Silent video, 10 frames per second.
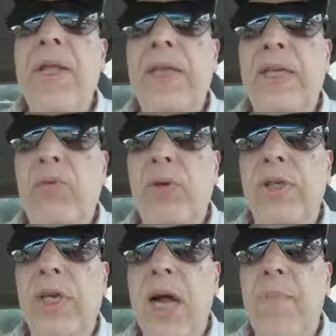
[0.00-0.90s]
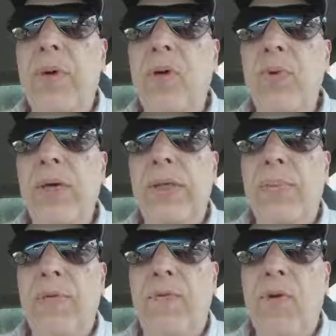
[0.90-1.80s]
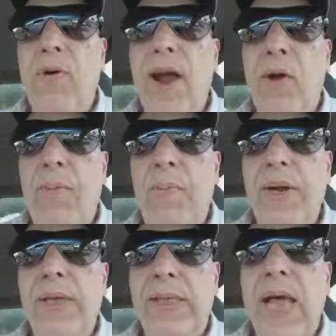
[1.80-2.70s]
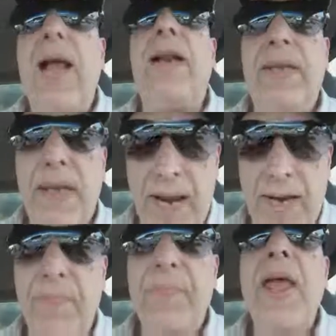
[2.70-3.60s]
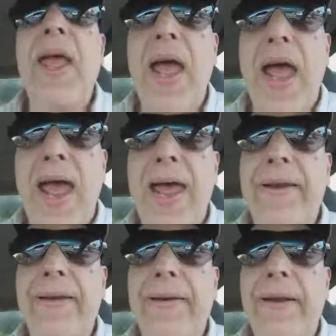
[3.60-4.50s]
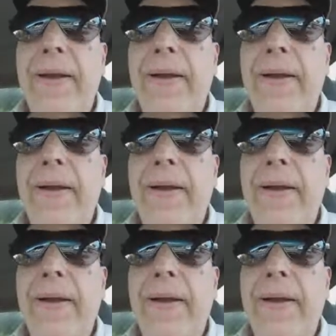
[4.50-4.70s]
This was a couple of weeks before our biggest holiday, and